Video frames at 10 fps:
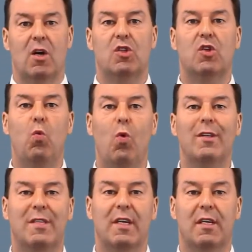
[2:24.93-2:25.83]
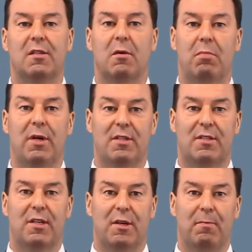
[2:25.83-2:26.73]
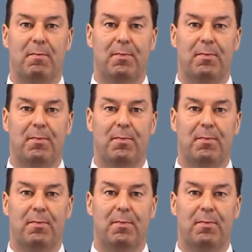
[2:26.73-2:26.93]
So what is PRINCE2?